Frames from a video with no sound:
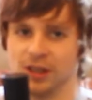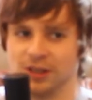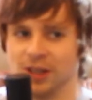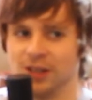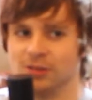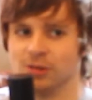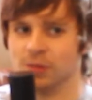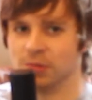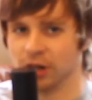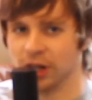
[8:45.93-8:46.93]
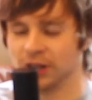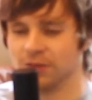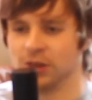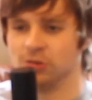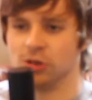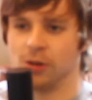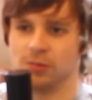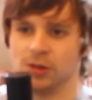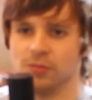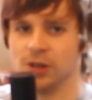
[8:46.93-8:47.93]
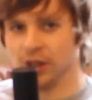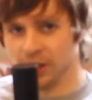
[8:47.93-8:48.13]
Like these will break if you drop them